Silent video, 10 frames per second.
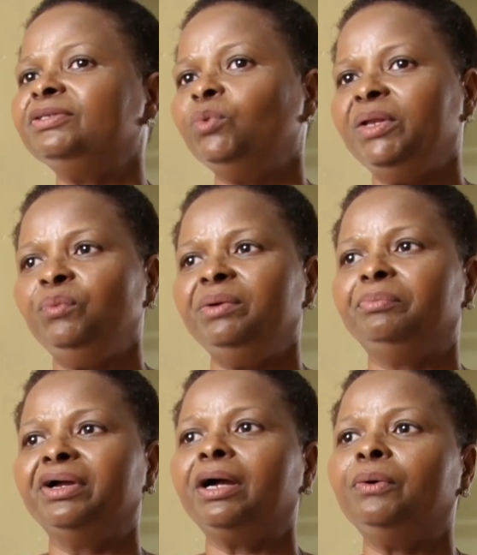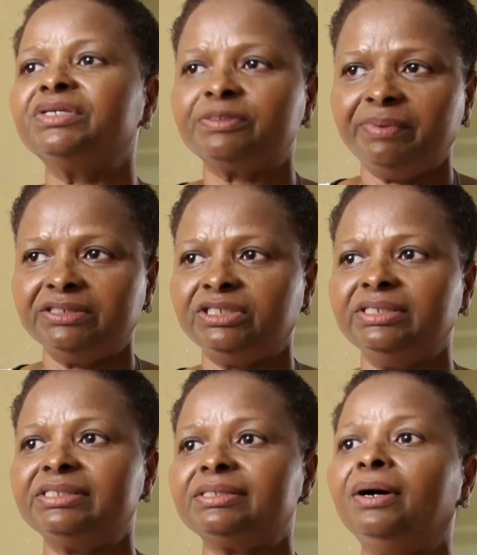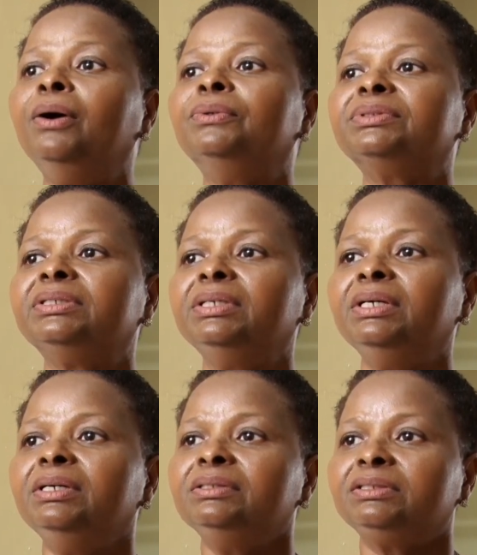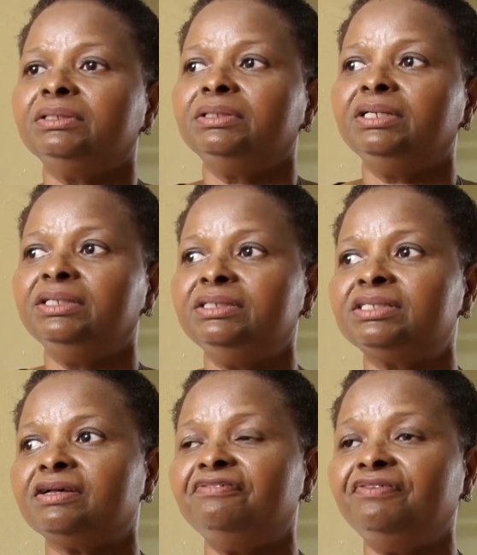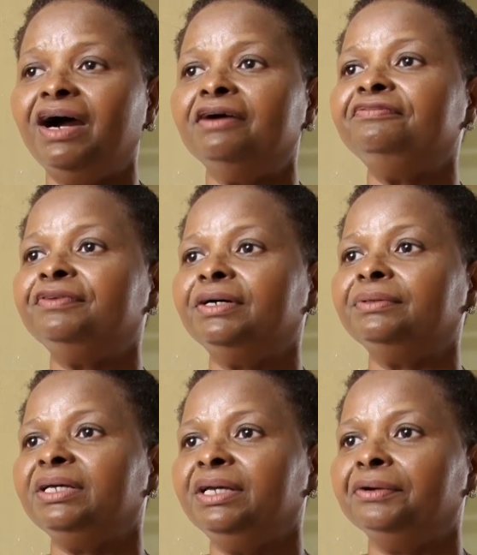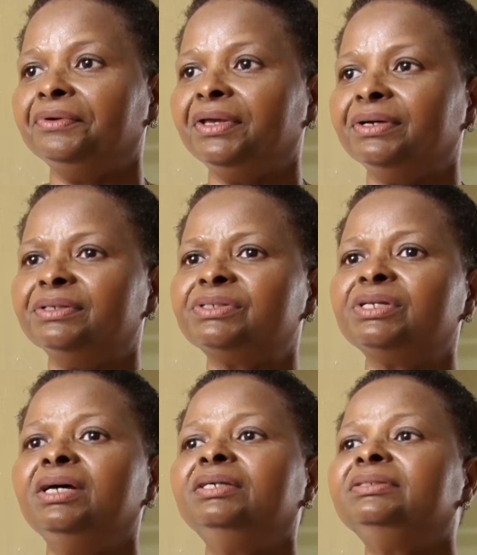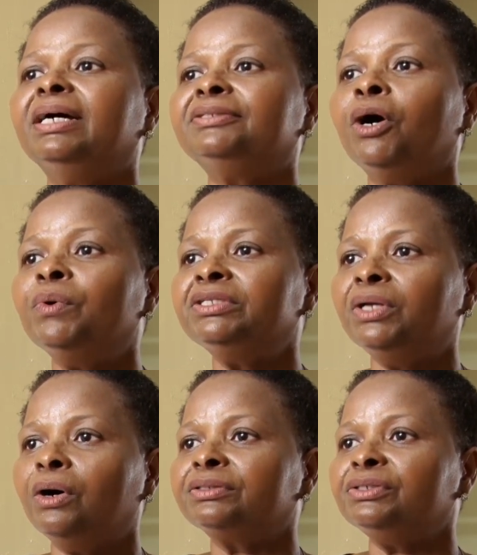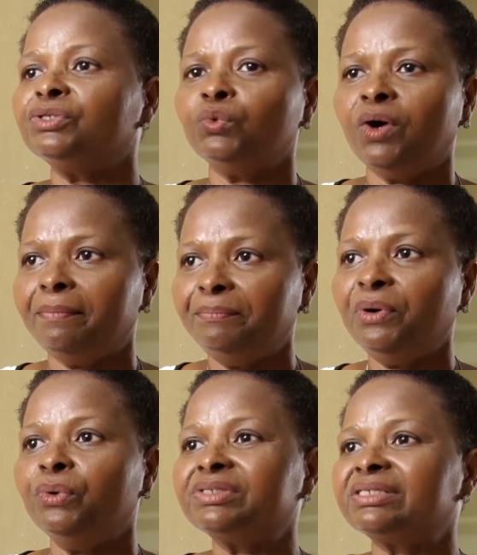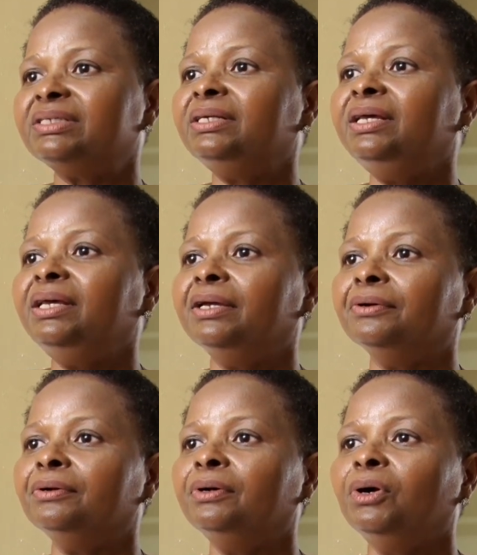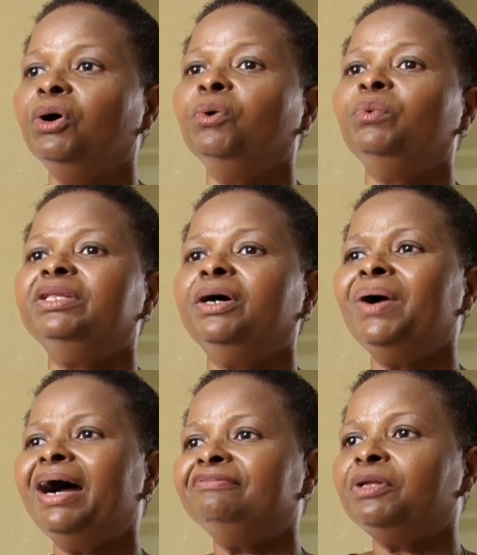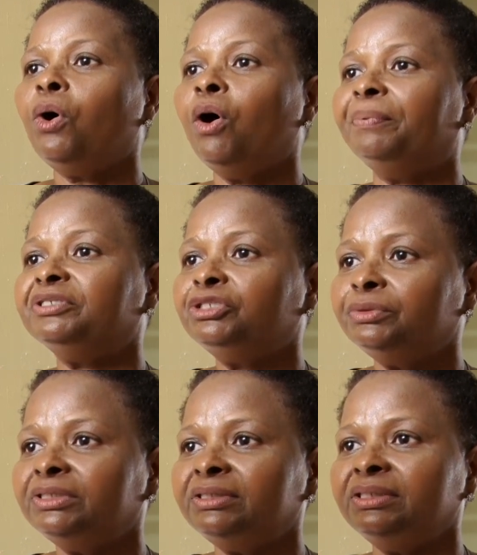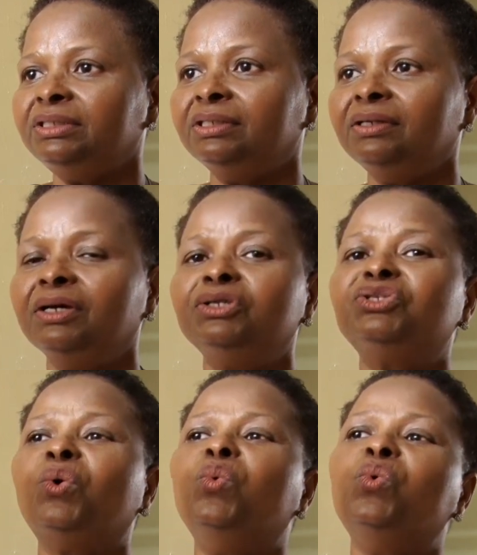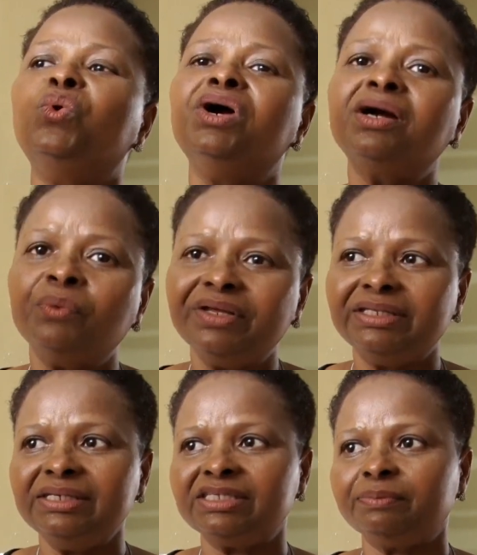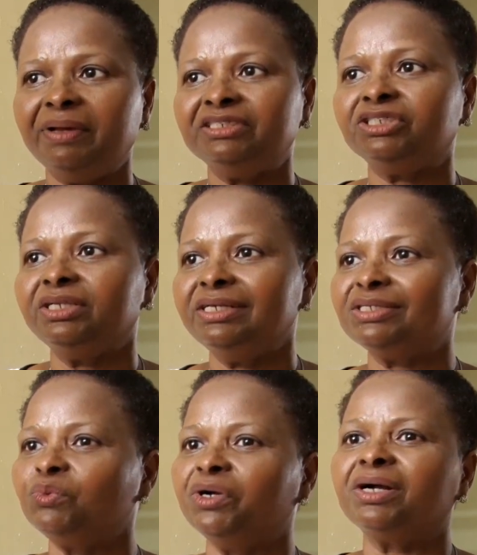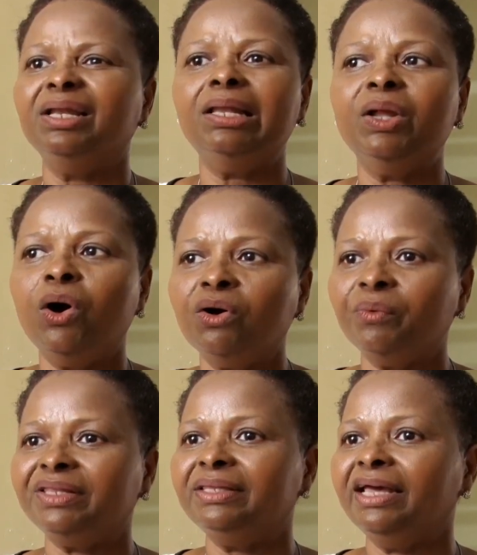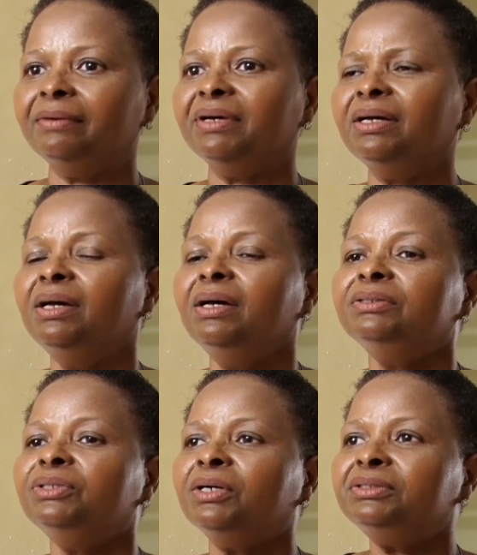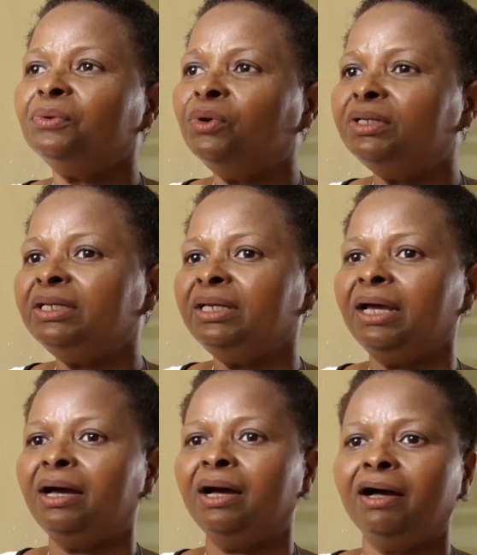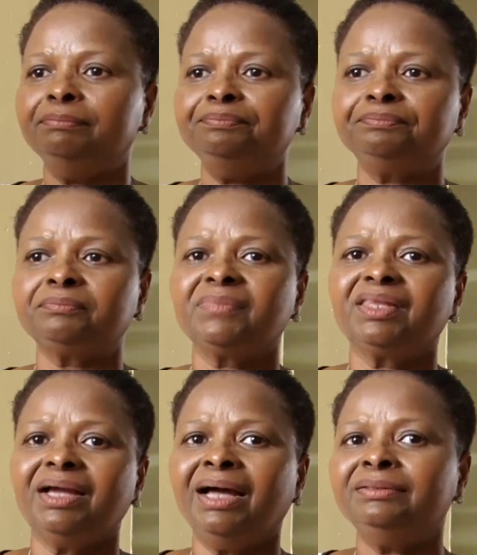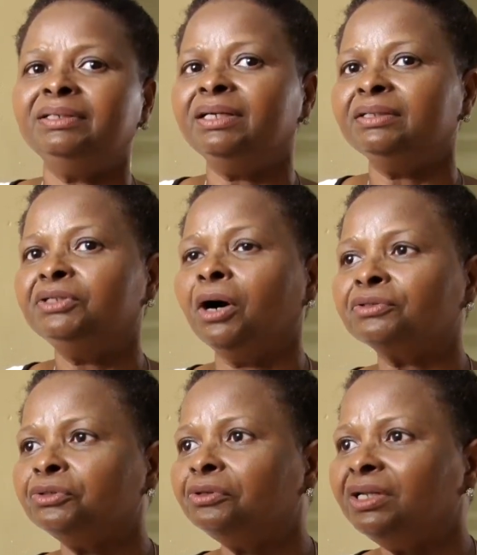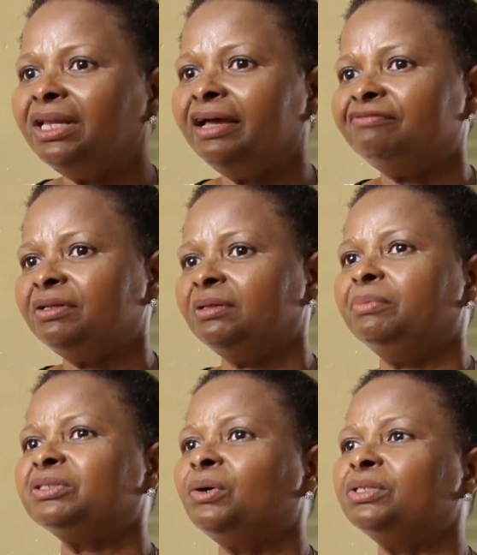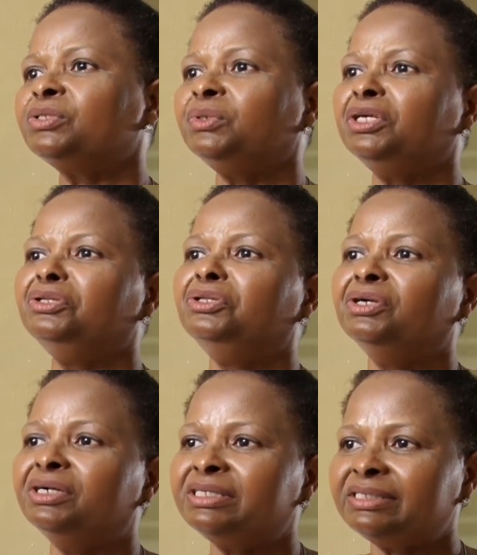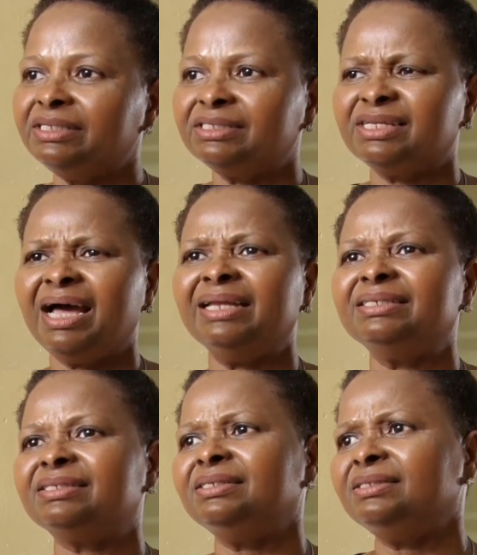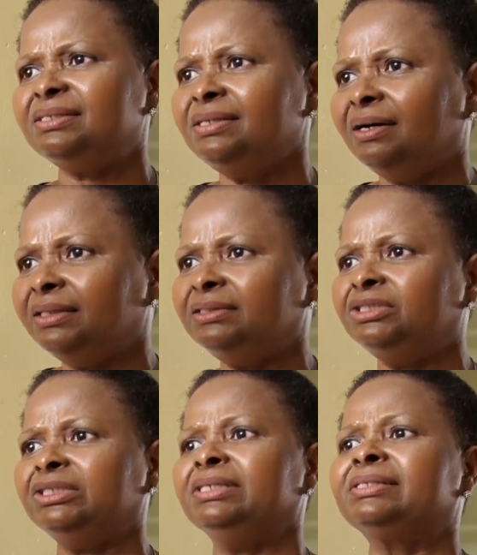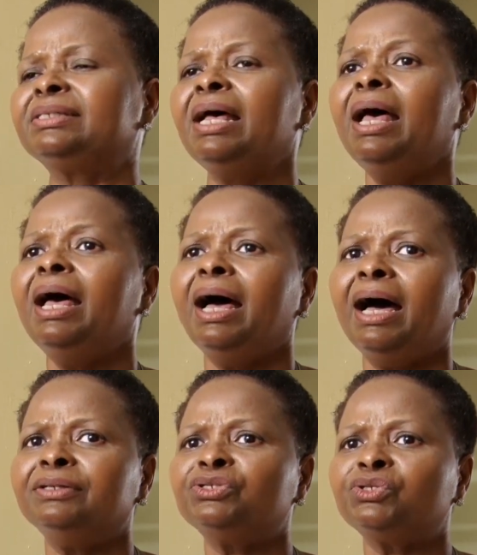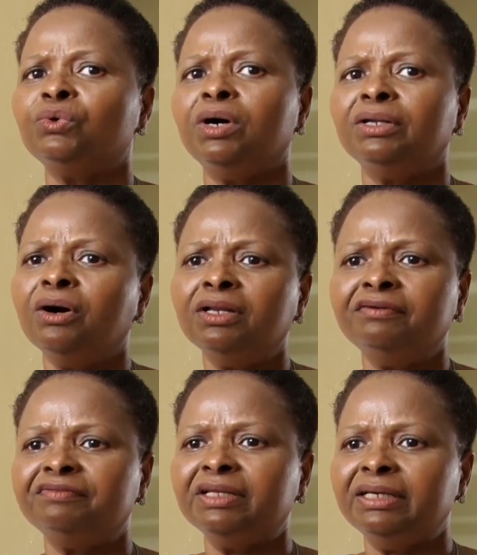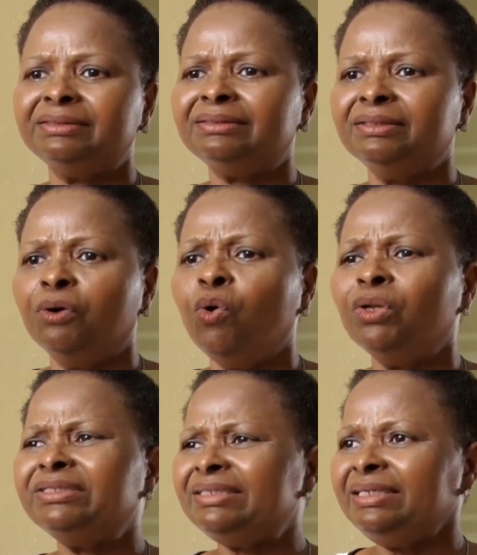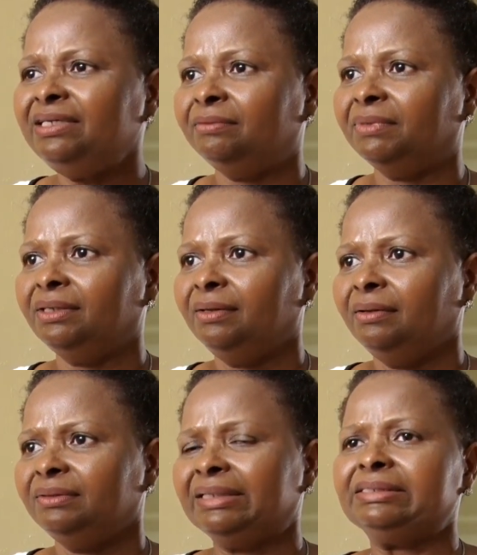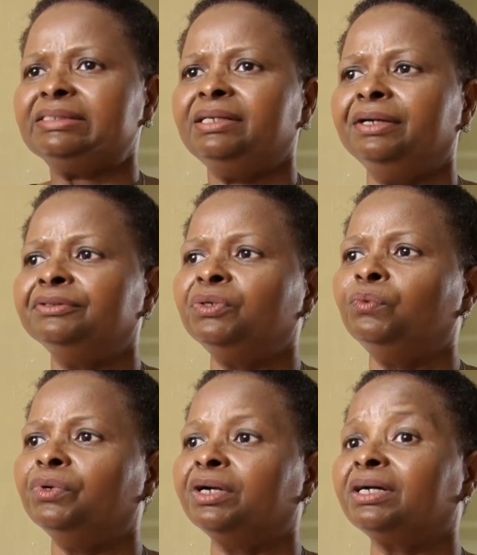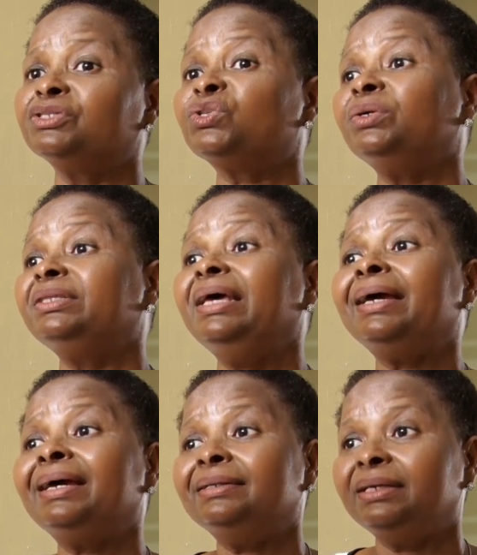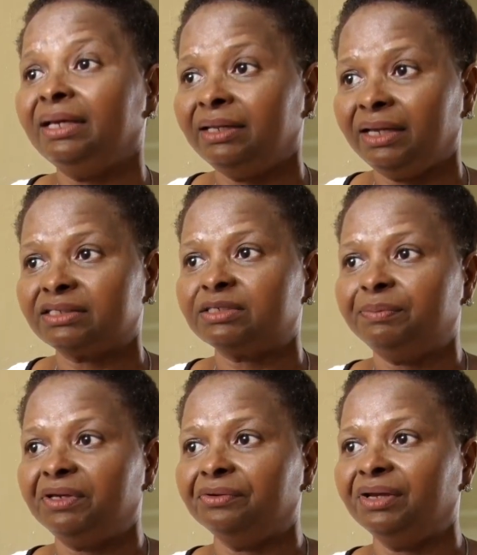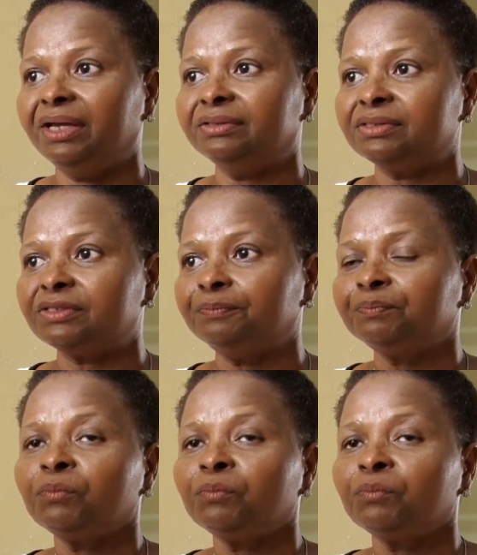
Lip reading: that when we bring our specialists out to these far-flung areas, that our doctors who are posted here will have the opportunity to work with these specialists, work along with them, not only at the doctoral level, but also the nurses, the anesthesiologists, and so on, all of the whole team that is here to work, and so they can gain experience.